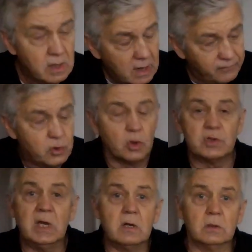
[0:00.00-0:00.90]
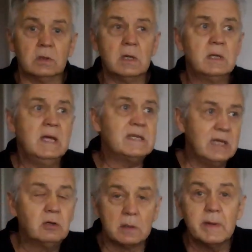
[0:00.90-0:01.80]
Of course it could. Yes, he
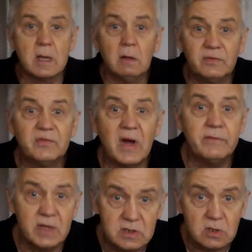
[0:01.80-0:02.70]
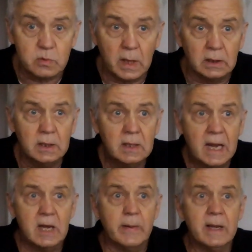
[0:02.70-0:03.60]
could have been cold for 5 years as well.
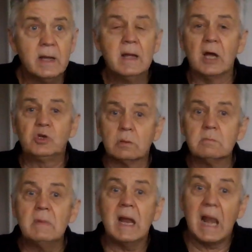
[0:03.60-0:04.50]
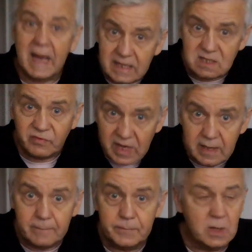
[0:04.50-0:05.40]
Anyway, I shouldn't make light of
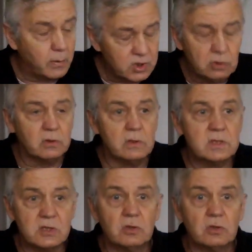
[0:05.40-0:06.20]
it. No, I shouldn't.